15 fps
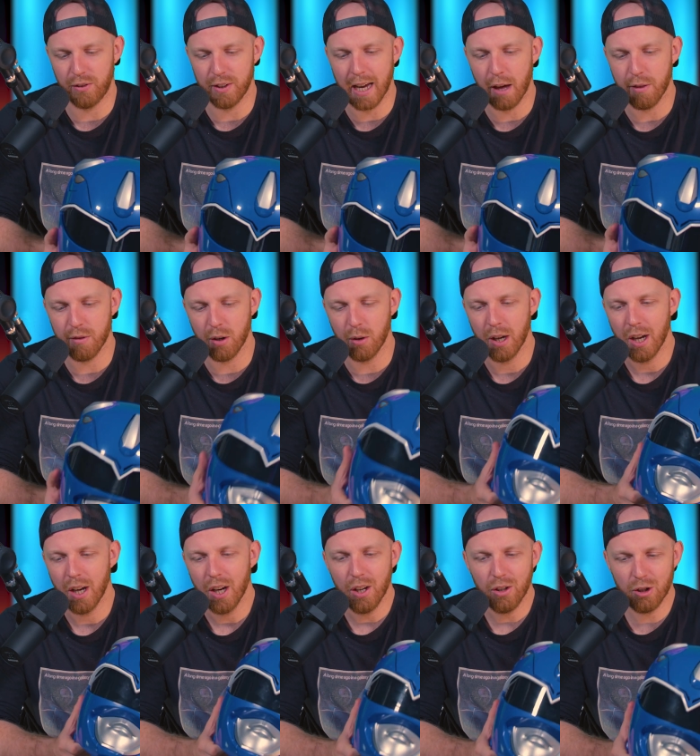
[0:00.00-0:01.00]
to get through,
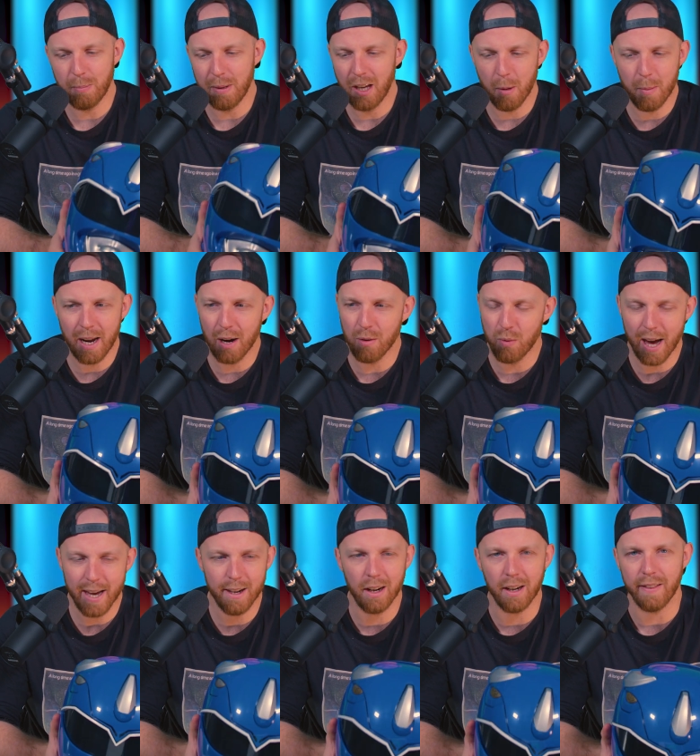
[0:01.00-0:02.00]
should be coming out
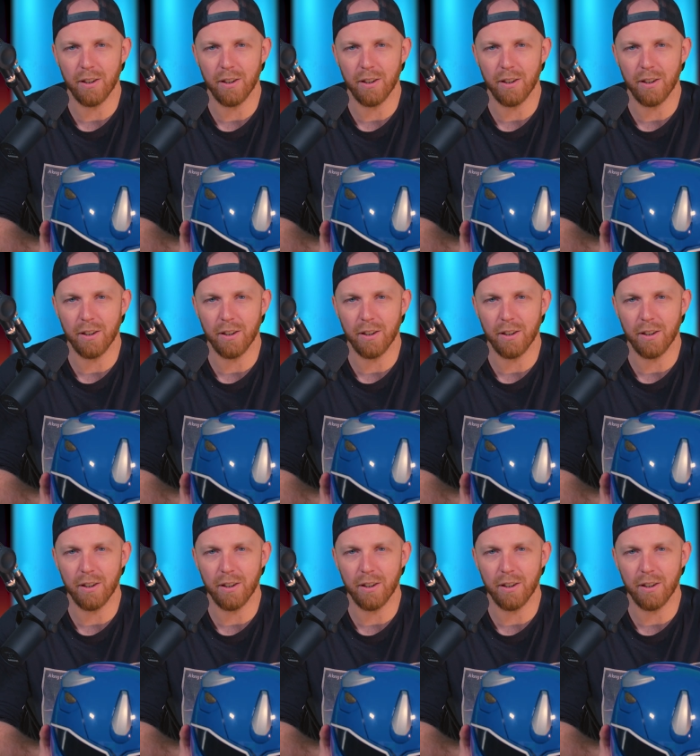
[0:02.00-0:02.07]
regularly.